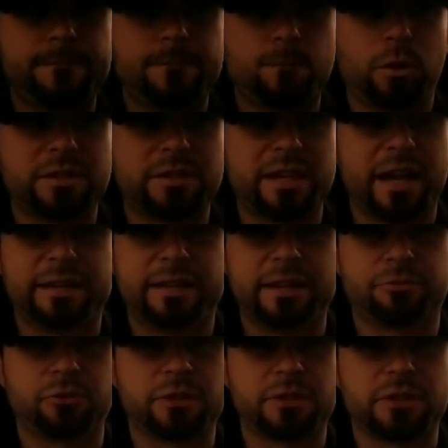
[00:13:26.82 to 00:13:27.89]
once had
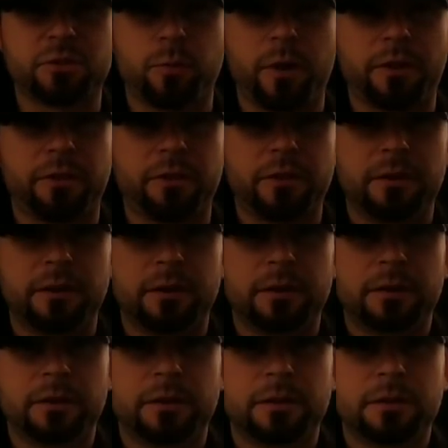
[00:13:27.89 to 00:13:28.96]
differences with.
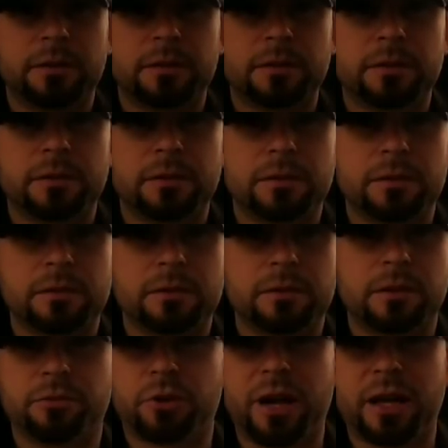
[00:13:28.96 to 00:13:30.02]
Never